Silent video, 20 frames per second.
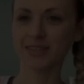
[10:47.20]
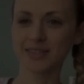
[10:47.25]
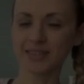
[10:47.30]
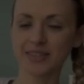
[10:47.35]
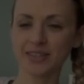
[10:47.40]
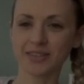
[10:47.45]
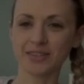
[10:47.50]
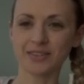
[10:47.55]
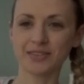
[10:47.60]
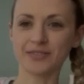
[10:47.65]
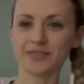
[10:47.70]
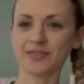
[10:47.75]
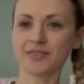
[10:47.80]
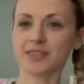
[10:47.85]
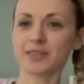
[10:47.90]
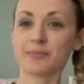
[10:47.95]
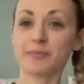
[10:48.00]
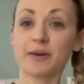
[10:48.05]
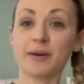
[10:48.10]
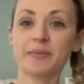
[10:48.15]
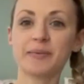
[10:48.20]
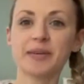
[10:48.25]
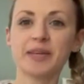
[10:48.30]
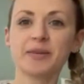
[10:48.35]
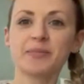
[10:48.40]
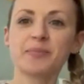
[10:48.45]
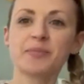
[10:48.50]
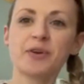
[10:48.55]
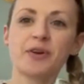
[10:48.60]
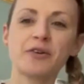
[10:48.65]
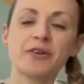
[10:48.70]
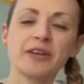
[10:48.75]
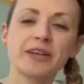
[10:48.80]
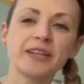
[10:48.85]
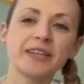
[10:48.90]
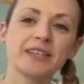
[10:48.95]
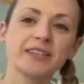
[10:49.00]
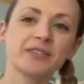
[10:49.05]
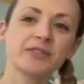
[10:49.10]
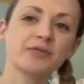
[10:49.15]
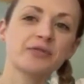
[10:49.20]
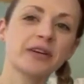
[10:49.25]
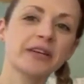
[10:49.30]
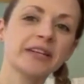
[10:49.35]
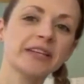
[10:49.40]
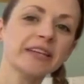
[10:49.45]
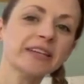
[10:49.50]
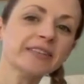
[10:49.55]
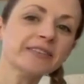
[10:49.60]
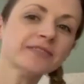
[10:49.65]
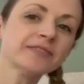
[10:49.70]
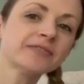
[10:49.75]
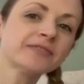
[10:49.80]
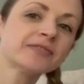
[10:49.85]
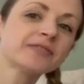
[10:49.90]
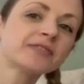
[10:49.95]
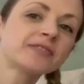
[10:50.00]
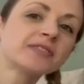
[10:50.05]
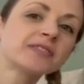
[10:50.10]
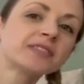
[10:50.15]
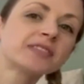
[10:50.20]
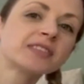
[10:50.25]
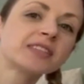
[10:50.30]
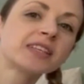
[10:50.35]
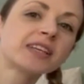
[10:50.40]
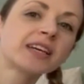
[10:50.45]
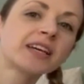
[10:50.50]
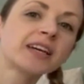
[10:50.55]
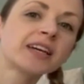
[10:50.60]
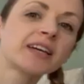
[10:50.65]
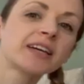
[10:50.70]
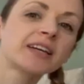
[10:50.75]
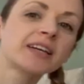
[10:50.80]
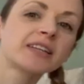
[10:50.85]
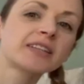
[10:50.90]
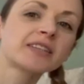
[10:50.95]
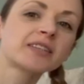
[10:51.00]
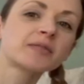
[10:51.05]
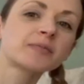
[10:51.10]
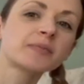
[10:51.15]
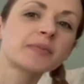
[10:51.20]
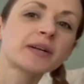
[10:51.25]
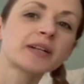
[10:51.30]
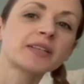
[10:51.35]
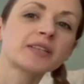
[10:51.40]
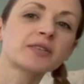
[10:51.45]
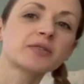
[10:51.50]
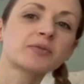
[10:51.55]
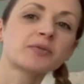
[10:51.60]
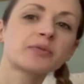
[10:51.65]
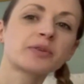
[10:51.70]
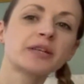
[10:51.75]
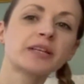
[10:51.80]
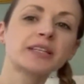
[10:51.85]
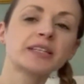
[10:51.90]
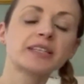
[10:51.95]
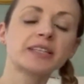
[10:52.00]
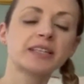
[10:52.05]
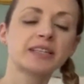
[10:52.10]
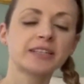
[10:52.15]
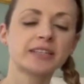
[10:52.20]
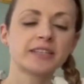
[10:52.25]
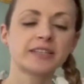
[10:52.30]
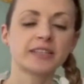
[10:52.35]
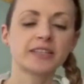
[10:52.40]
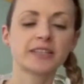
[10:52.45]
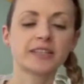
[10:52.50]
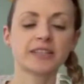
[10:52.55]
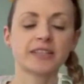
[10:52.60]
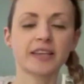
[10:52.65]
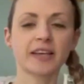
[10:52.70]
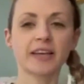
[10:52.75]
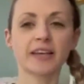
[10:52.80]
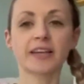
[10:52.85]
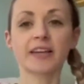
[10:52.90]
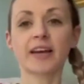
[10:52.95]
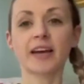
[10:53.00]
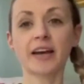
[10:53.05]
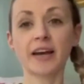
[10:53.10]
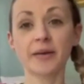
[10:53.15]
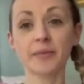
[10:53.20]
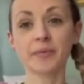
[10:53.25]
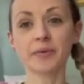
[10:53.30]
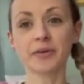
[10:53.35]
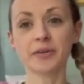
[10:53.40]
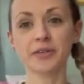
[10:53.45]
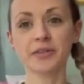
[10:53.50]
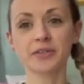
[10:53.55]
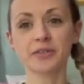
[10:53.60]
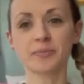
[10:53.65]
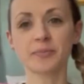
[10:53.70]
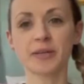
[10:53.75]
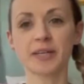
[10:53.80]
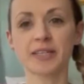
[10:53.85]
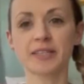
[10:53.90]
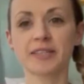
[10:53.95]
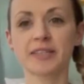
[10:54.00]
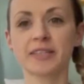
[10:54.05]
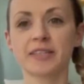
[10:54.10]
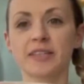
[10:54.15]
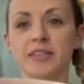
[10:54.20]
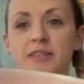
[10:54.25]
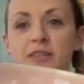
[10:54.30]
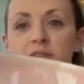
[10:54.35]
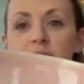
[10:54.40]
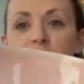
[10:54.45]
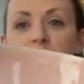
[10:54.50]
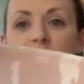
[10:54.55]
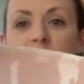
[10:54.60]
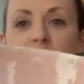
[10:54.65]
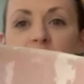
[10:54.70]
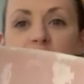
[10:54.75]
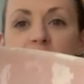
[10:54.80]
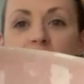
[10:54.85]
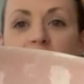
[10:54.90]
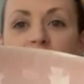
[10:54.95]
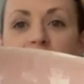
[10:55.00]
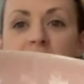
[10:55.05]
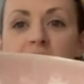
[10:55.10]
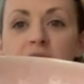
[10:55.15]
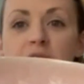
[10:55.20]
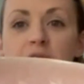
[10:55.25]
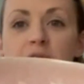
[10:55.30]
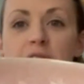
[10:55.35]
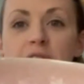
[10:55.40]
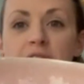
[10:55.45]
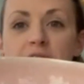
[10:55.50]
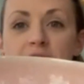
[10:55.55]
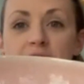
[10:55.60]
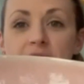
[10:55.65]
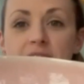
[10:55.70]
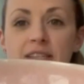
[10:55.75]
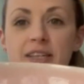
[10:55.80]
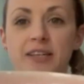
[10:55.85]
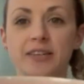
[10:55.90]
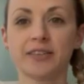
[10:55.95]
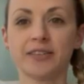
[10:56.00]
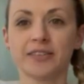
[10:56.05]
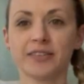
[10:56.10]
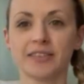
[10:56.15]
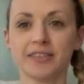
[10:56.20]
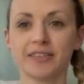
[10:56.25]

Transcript: So the pumpkin puree is ready. It smells really delicious, and I'm going to mix it into my dry ingredients now.